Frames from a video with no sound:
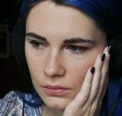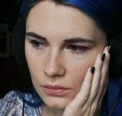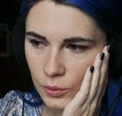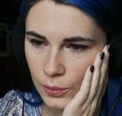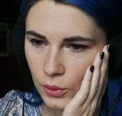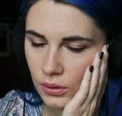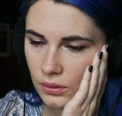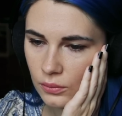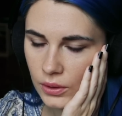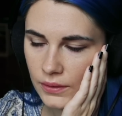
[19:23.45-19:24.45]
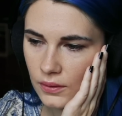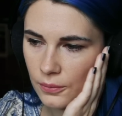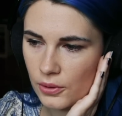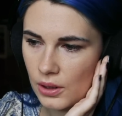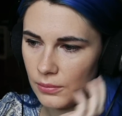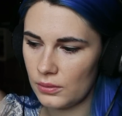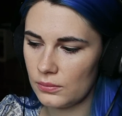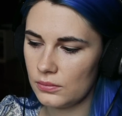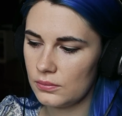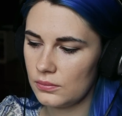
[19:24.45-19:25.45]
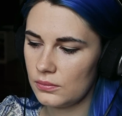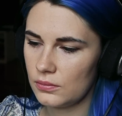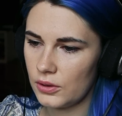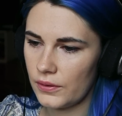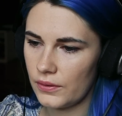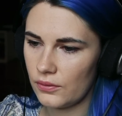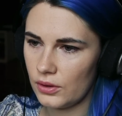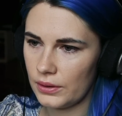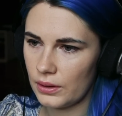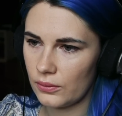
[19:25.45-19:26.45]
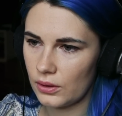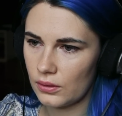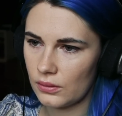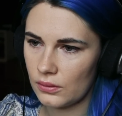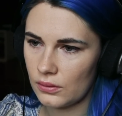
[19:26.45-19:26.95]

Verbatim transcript: Moonbyul, what's your problem? Oh, this is really loud again.